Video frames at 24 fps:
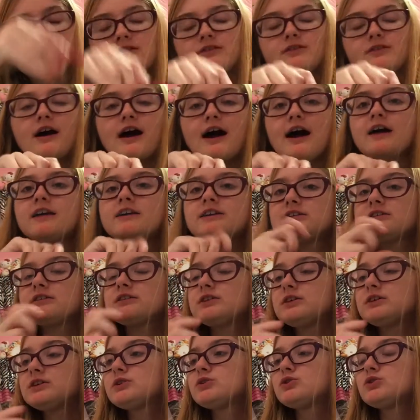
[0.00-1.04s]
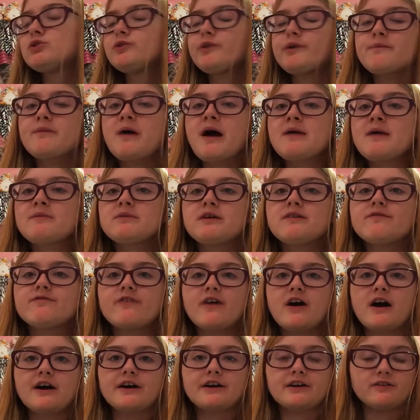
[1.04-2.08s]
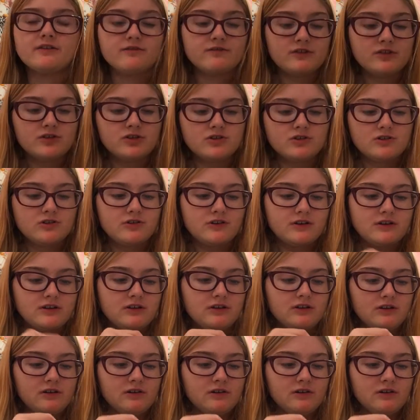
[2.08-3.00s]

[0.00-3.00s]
They honestly do remind me of Vine, which is crazy.